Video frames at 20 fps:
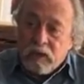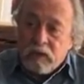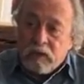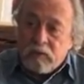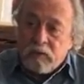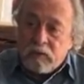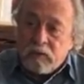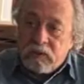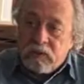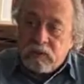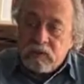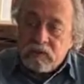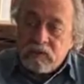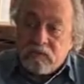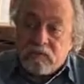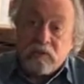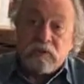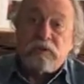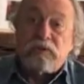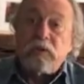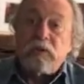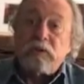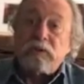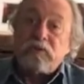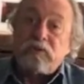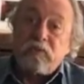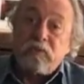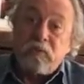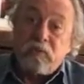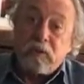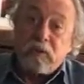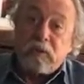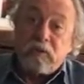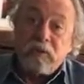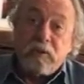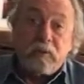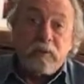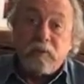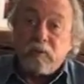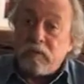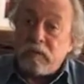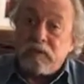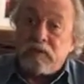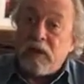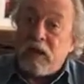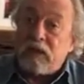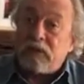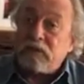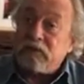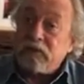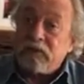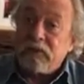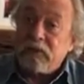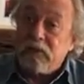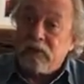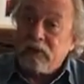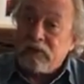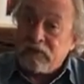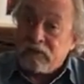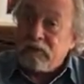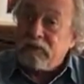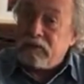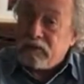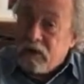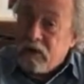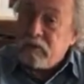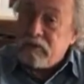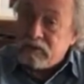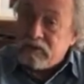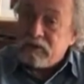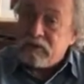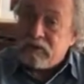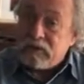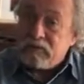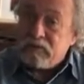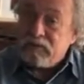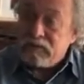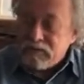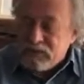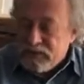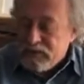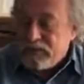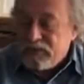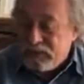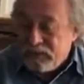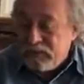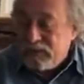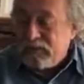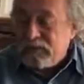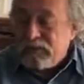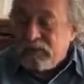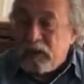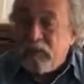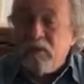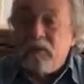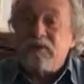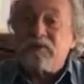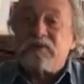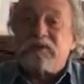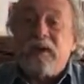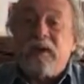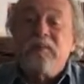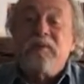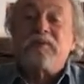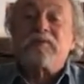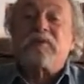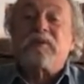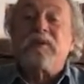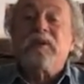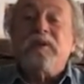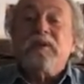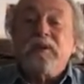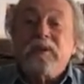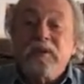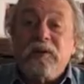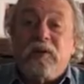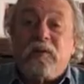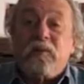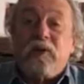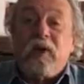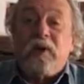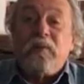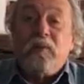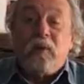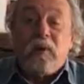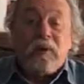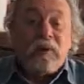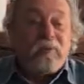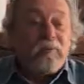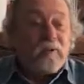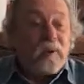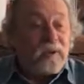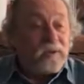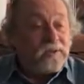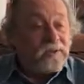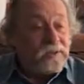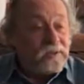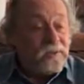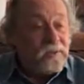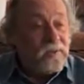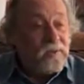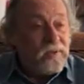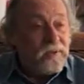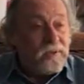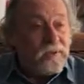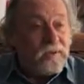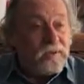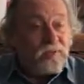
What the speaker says: And because if you're Jewish from Brooklyn, you're either a doctor or a lawyer or a garment salesman. So I missed round 1 and round 2.